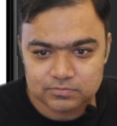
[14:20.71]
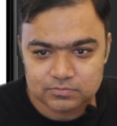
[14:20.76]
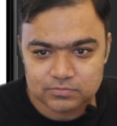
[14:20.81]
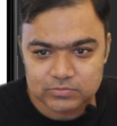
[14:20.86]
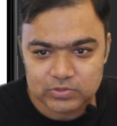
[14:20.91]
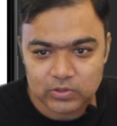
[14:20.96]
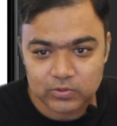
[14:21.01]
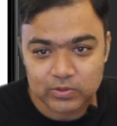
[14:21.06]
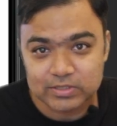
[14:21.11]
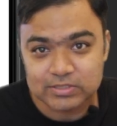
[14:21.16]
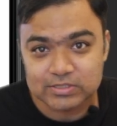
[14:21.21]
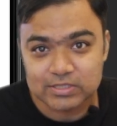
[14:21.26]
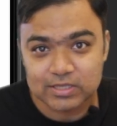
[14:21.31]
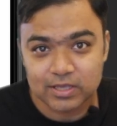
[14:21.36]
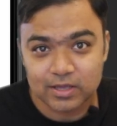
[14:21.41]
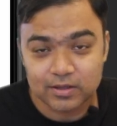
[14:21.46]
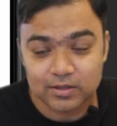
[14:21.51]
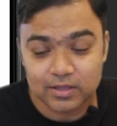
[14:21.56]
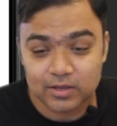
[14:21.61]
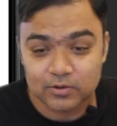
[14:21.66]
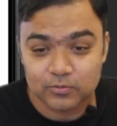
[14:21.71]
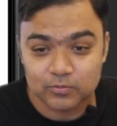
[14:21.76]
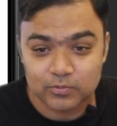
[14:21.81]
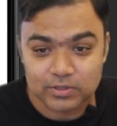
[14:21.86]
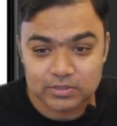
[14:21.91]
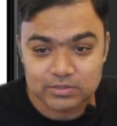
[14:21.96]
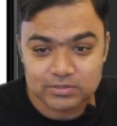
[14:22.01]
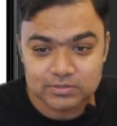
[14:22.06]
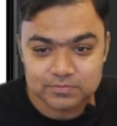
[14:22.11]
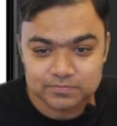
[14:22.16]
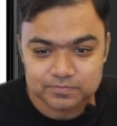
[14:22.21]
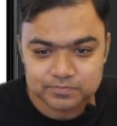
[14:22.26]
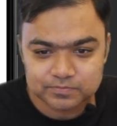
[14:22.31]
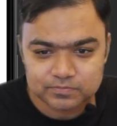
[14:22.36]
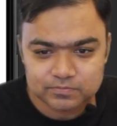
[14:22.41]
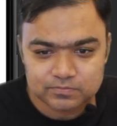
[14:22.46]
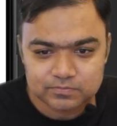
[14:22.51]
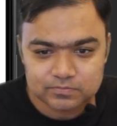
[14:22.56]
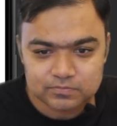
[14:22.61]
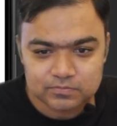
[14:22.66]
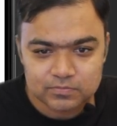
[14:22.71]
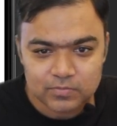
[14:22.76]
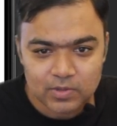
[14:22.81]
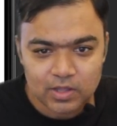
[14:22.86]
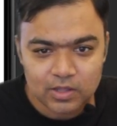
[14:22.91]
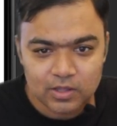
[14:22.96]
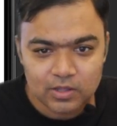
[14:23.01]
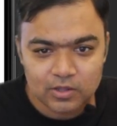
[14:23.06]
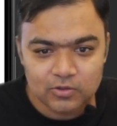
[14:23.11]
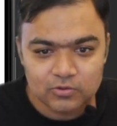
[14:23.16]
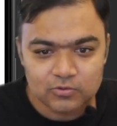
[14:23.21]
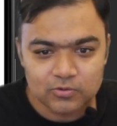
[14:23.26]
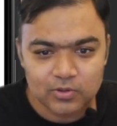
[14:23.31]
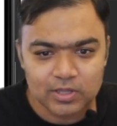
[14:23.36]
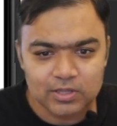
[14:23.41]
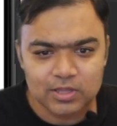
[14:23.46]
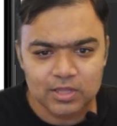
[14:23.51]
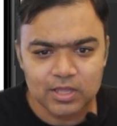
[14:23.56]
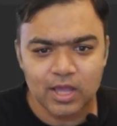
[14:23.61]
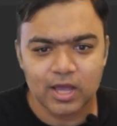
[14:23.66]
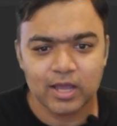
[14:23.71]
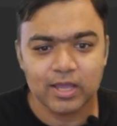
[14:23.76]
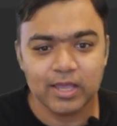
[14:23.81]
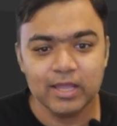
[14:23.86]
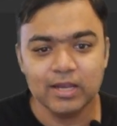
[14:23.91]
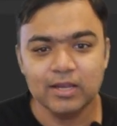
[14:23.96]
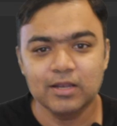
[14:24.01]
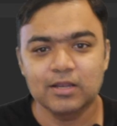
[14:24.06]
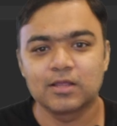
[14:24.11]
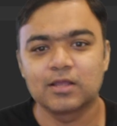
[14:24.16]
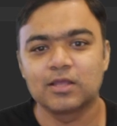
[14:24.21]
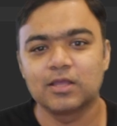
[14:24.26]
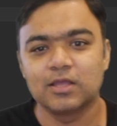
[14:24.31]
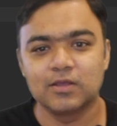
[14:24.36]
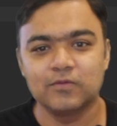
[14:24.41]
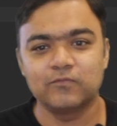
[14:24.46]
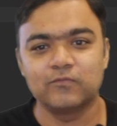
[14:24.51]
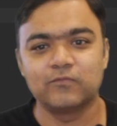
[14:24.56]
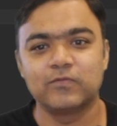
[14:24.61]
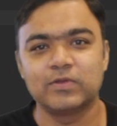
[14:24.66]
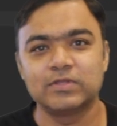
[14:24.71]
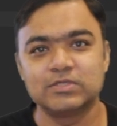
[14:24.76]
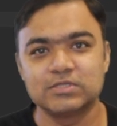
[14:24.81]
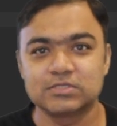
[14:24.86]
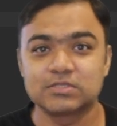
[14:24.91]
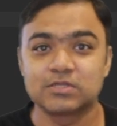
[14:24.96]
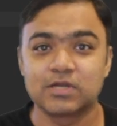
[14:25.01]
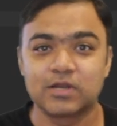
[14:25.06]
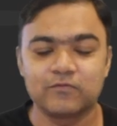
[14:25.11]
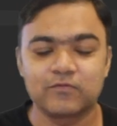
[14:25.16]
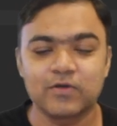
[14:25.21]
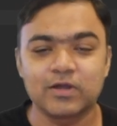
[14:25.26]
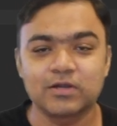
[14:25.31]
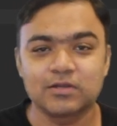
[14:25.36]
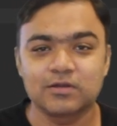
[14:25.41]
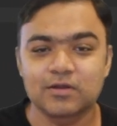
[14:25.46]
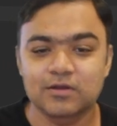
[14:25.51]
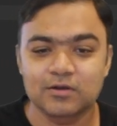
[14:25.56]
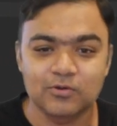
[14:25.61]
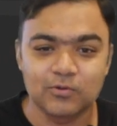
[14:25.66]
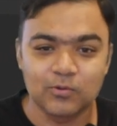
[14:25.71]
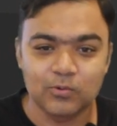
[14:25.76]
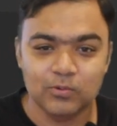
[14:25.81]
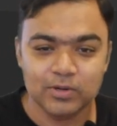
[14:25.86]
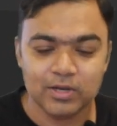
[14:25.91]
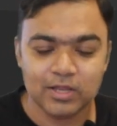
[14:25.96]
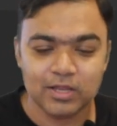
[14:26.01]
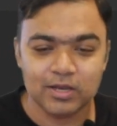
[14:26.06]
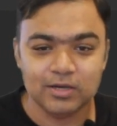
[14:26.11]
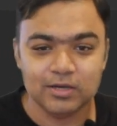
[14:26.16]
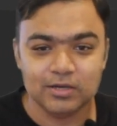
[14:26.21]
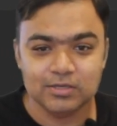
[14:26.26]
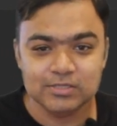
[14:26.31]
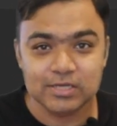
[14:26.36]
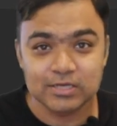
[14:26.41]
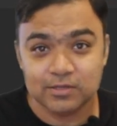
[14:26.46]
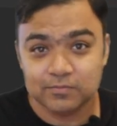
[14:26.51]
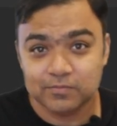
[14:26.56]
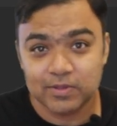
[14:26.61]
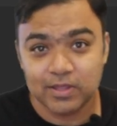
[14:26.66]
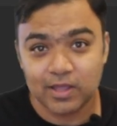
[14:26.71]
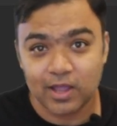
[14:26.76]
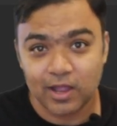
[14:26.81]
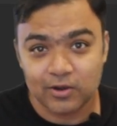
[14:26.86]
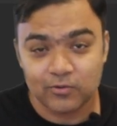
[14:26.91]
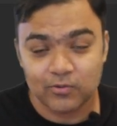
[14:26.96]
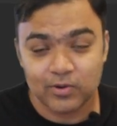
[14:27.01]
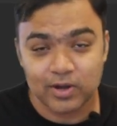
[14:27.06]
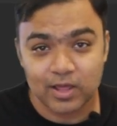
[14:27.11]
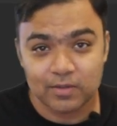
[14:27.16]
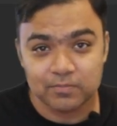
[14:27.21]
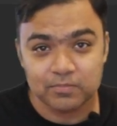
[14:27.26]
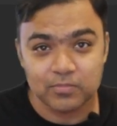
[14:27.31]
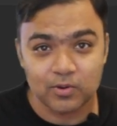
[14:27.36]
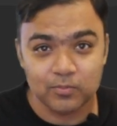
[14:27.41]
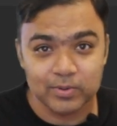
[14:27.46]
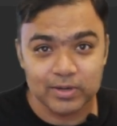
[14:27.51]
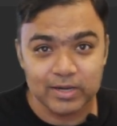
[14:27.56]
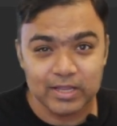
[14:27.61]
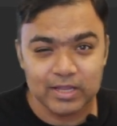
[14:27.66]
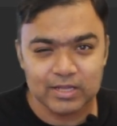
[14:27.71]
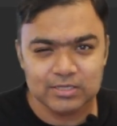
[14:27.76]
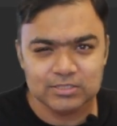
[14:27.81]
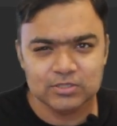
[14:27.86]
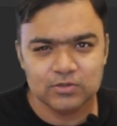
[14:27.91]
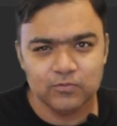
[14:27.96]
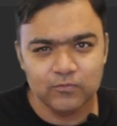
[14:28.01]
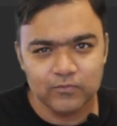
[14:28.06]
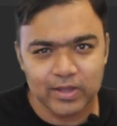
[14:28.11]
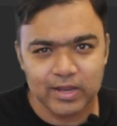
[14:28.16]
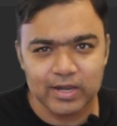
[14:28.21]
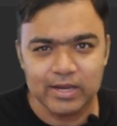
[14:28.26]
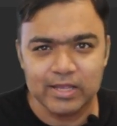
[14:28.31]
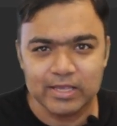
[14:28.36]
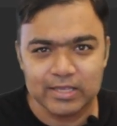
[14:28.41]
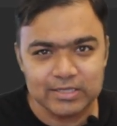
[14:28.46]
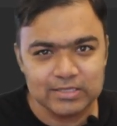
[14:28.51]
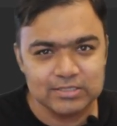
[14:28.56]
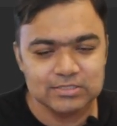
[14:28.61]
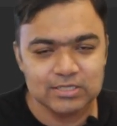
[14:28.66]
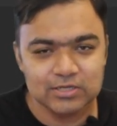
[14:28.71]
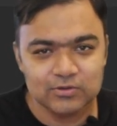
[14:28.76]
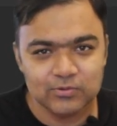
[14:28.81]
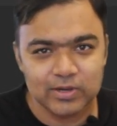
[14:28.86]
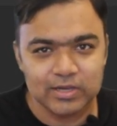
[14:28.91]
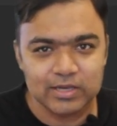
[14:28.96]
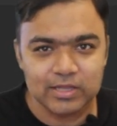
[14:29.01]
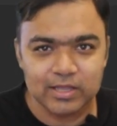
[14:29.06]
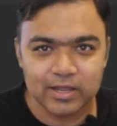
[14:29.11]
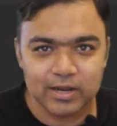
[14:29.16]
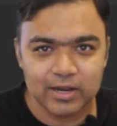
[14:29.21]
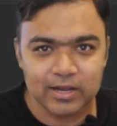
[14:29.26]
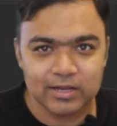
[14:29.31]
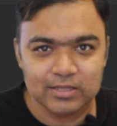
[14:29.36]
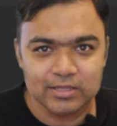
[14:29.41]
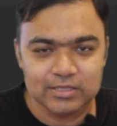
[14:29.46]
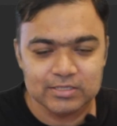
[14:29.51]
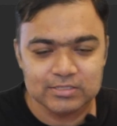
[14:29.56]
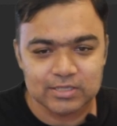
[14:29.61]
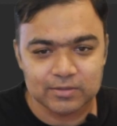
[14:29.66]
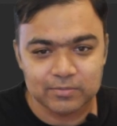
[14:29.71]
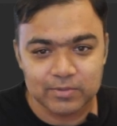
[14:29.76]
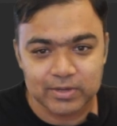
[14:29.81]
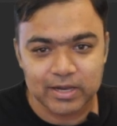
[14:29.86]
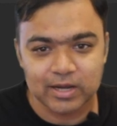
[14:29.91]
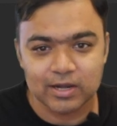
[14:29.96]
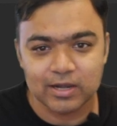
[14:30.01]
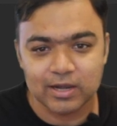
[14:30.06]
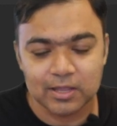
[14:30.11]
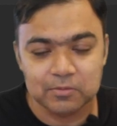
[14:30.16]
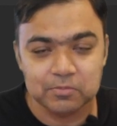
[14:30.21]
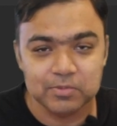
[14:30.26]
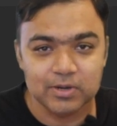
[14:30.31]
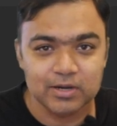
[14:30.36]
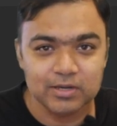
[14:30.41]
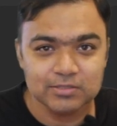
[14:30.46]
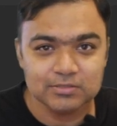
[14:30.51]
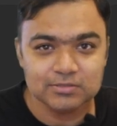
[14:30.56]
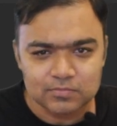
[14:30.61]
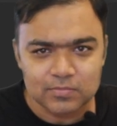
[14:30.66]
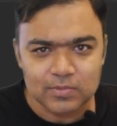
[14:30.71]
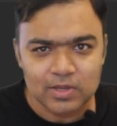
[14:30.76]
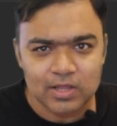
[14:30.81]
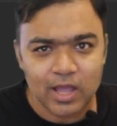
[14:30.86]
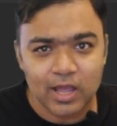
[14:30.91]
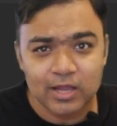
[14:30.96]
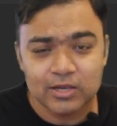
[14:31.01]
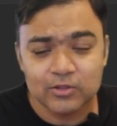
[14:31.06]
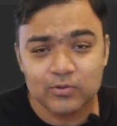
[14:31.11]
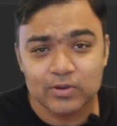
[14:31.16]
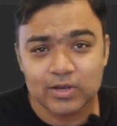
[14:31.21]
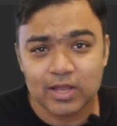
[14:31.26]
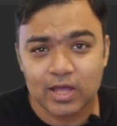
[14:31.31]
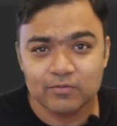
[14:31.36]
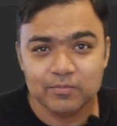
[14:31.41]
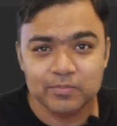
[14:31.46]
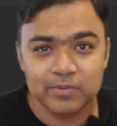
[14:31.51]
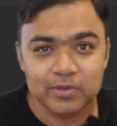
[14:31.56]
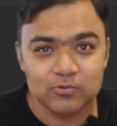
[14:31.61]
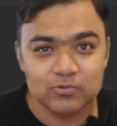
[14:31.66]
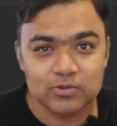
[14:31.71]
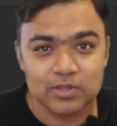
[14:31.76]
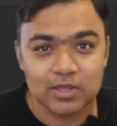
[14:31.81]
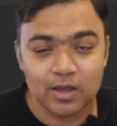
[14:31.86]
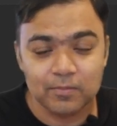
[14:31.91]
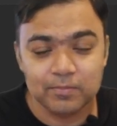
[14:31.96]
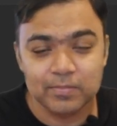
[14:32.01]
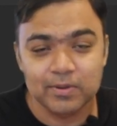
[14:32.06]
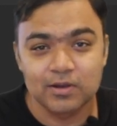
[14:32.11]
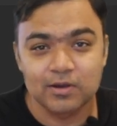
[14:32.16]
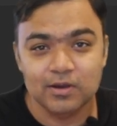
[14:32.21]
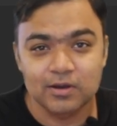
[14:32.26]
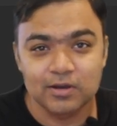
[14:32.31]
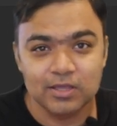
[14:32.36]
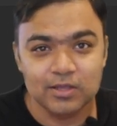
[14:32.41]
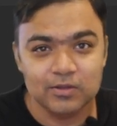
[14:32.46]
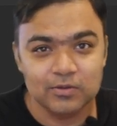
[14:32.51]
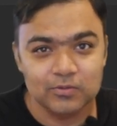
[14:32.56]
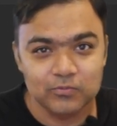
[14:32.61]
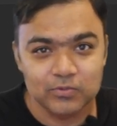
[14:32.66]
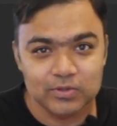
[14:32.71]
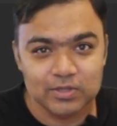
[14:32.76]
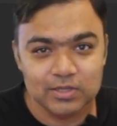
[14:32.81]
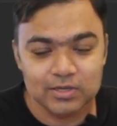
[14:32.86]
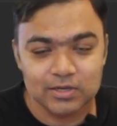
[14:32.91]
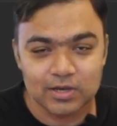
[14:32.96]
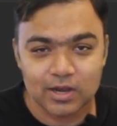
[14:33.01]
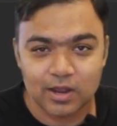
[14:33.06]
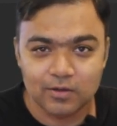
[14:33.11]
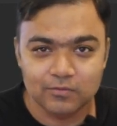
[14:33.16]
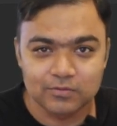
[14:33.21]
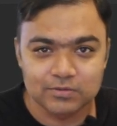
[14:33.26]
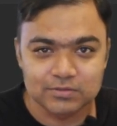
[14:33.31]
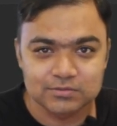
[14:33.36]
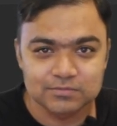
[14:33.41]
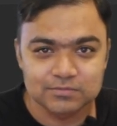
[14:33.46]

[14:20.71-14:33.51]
you can see, yeah, it works. So you can see again, if we just refactor our code and set up the Android app properly, it's very easy to integrate these M L Kit libraries and you can have a P O C up and running within hours.